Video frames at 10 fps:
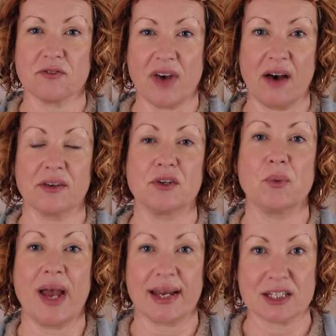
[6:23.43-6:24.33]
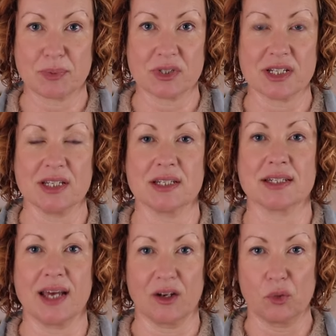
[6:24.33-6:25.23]
value
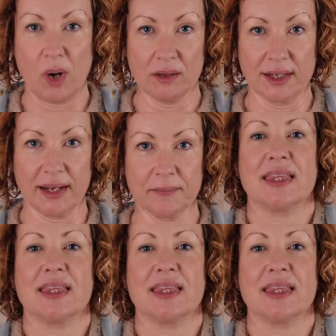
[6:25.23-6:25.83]
expertise and quality.